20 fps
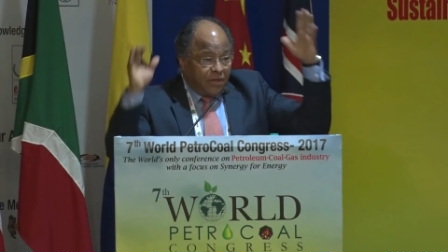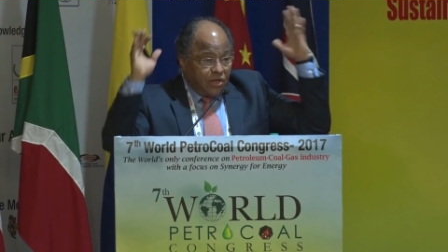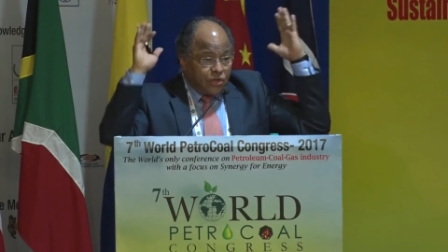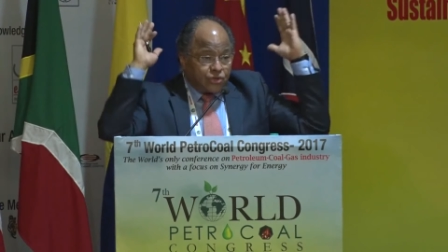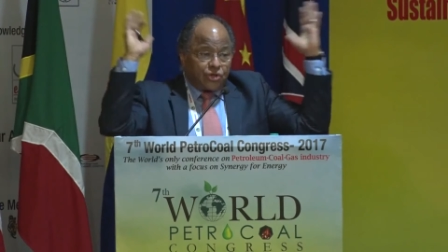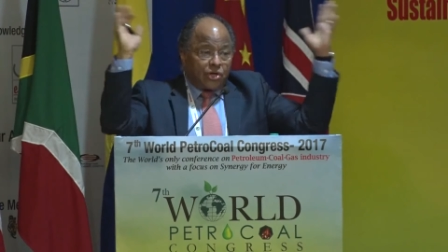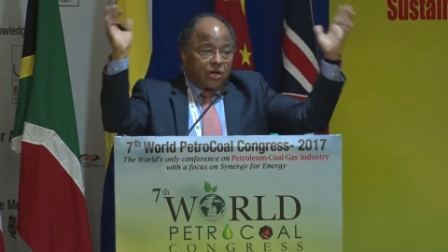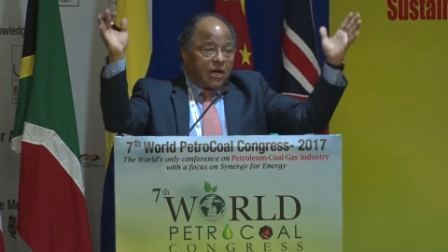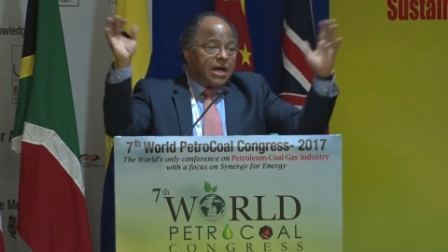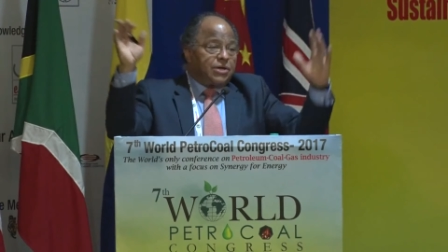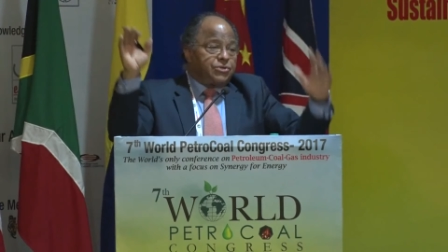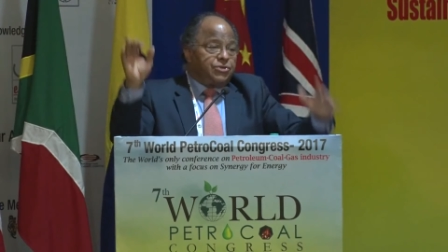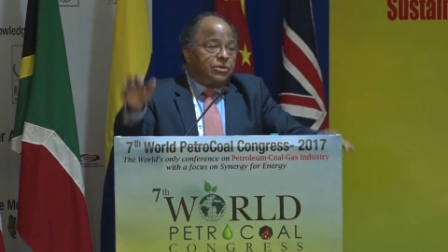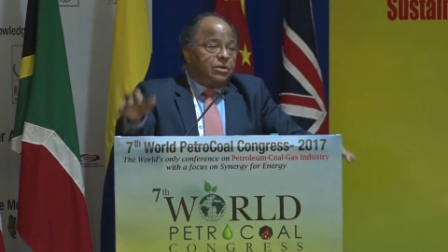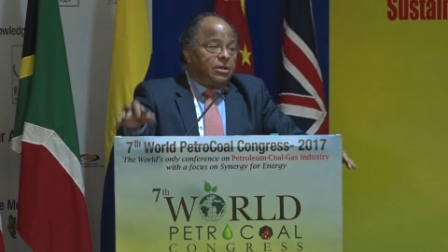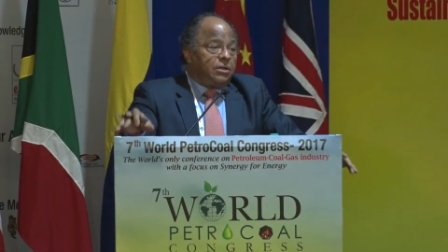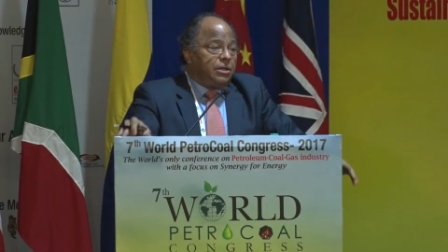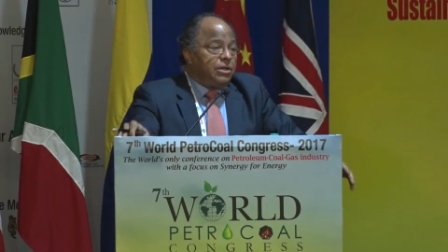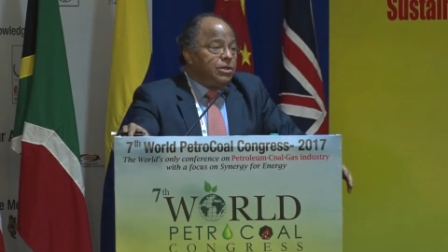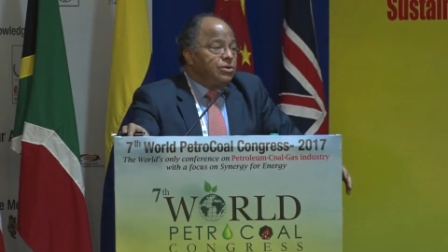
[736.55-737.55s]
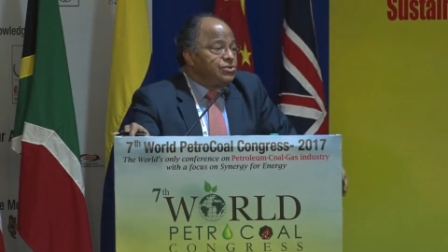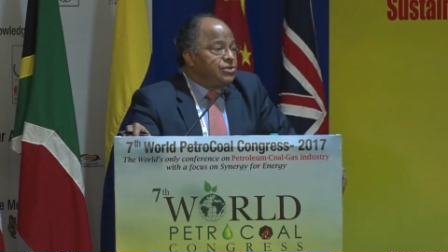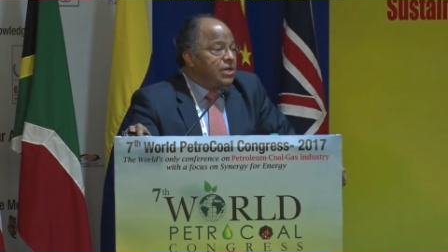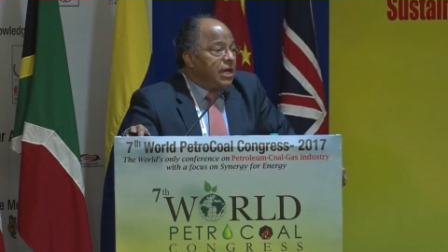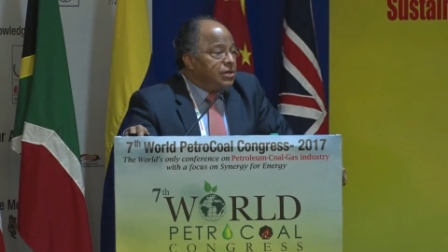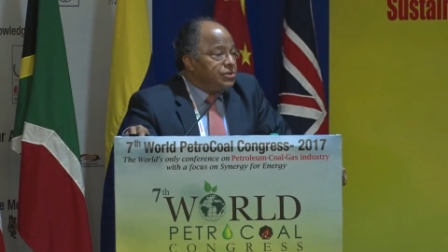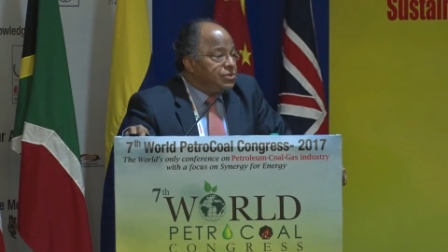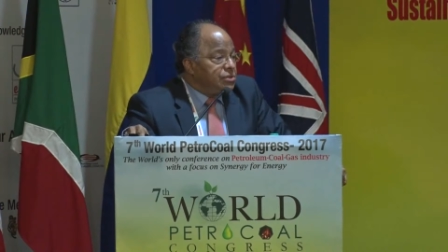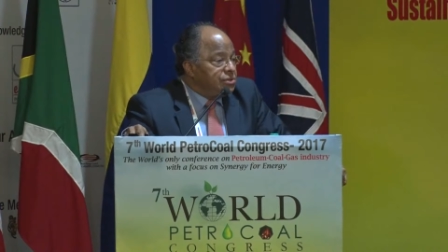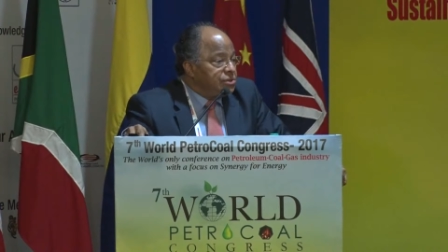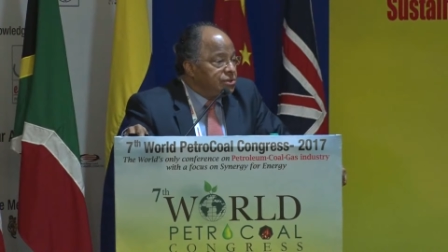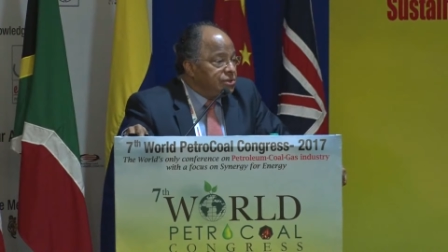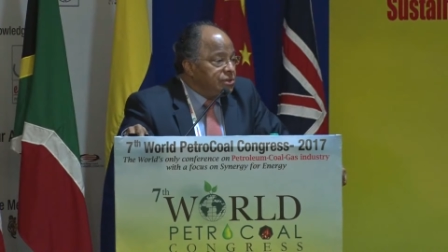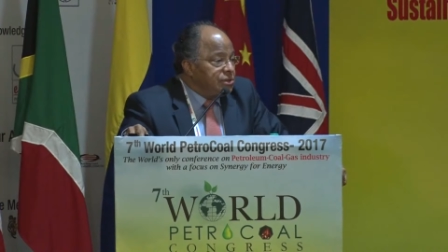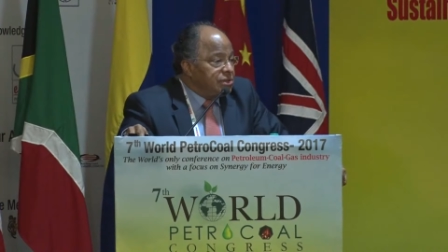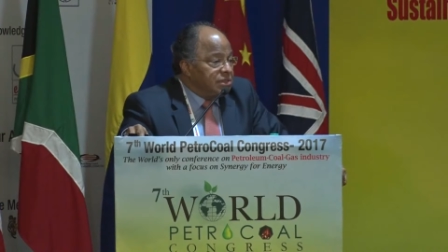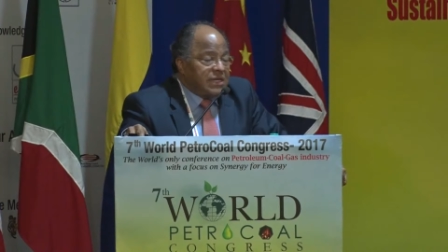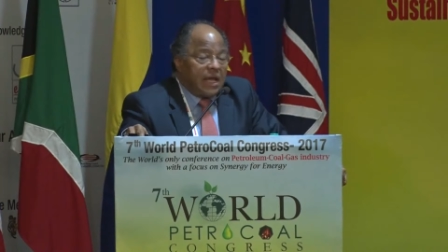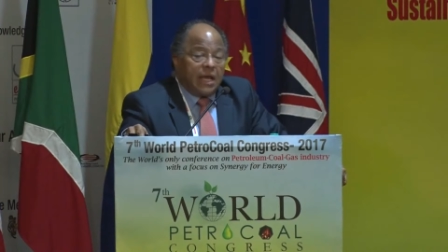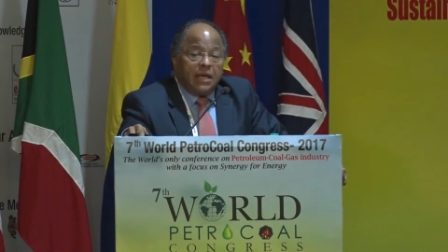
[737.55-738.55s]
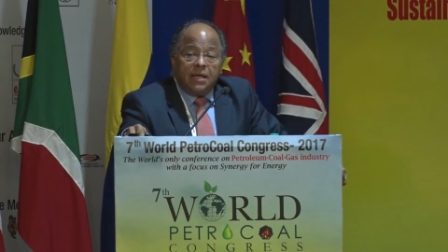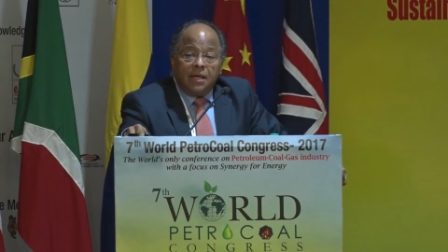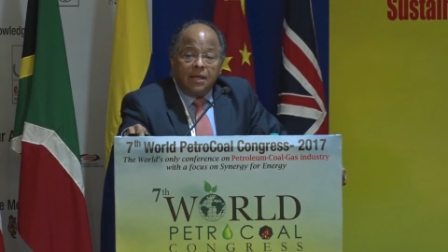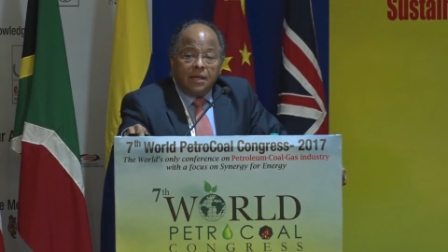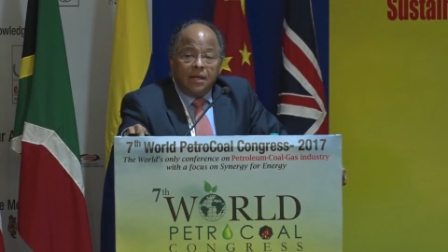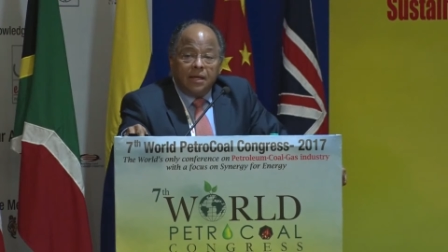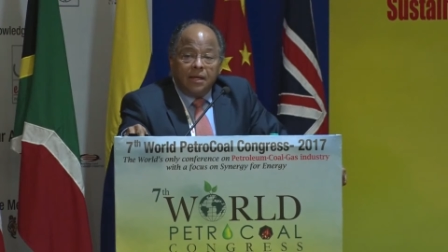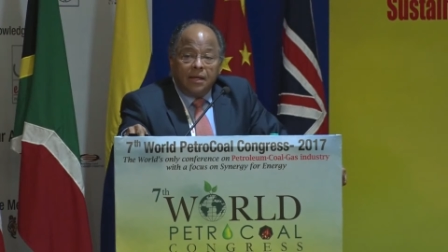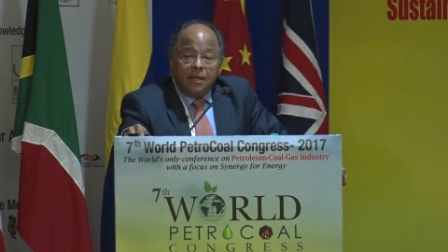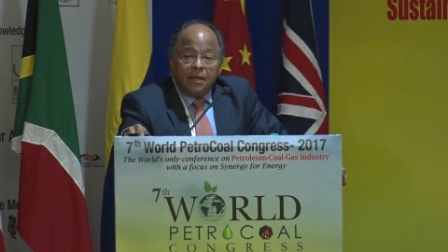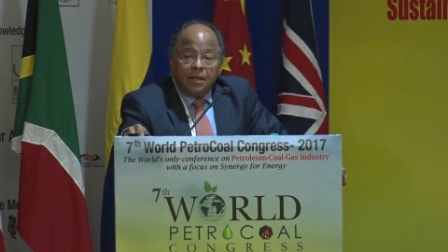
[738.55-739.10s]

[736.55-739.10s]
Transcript: international news agencies saying